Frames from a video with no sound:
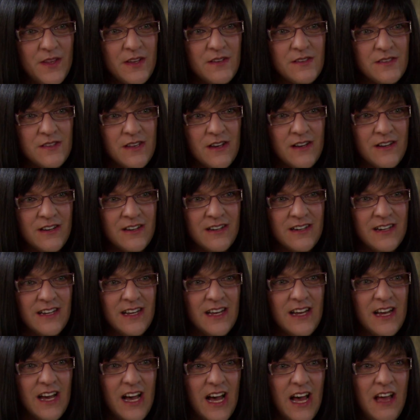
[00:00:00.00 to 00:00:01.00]
So
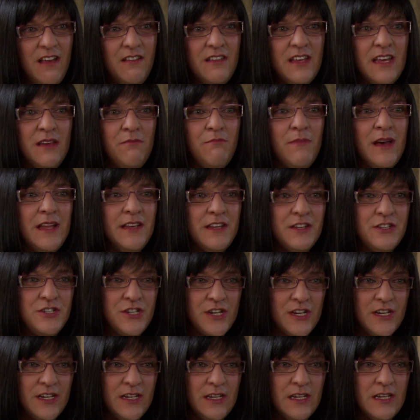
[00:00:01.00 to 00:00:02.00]
I think manager